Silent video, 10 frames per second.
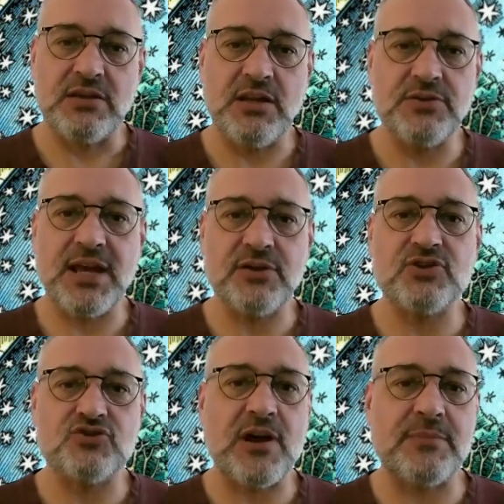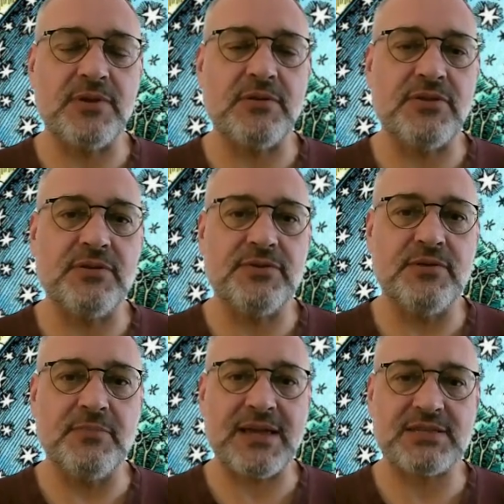knows how to trap the
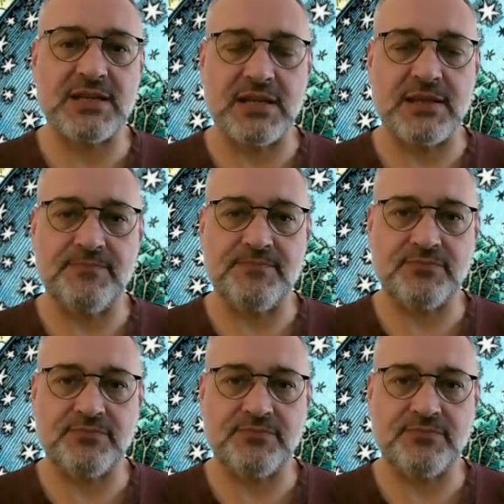masculine.